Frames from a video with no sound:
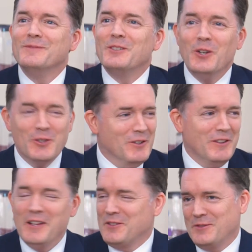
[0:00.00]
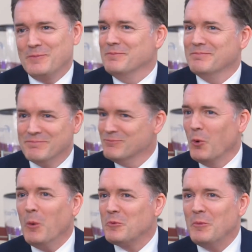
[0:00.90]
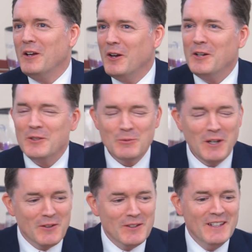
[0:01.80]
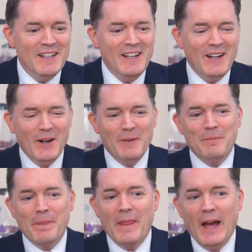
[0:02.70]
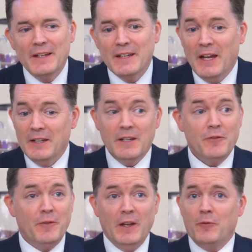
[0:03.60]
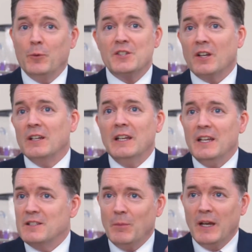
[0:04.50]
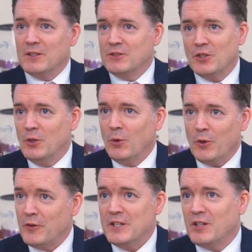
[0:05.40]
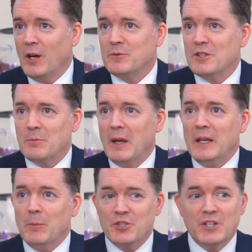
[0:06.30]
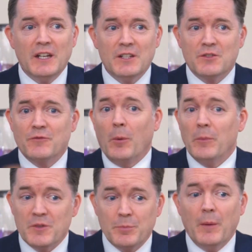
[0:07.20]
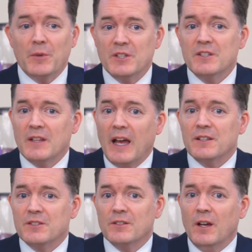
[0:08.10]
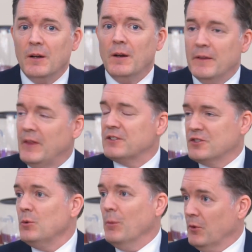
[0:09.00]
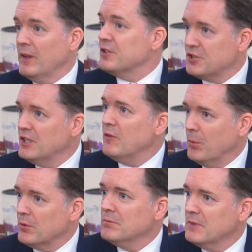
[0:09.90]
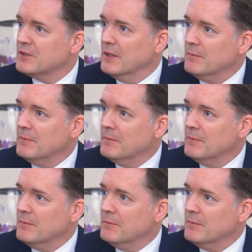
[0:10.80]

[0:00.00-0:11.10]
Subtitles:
Good, that's warms my heart as well. And if we suddenly need to make 2 or 3 times as many machines from this premises, that's doable, that's achievable, isn't it?